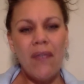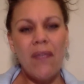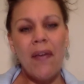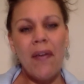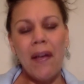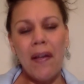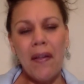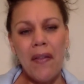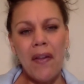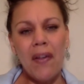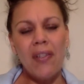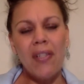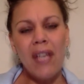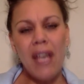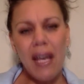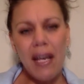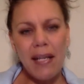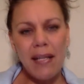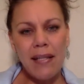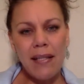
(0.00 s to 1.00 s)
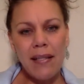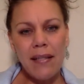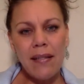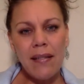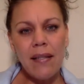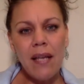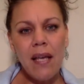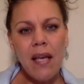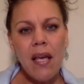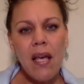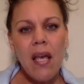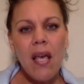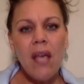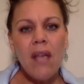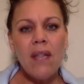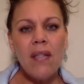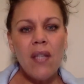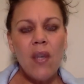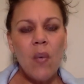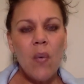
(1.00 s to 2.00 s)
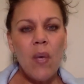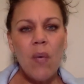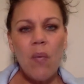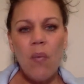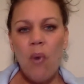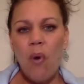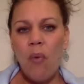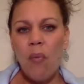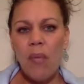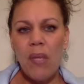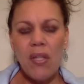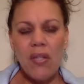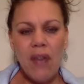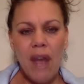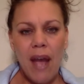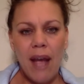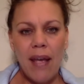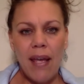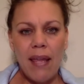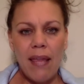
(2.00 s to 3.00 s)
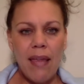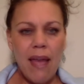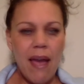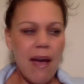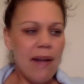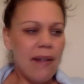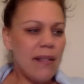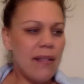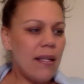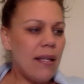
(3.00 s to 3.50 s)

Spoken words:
file their taxes. So we won't be tracking that.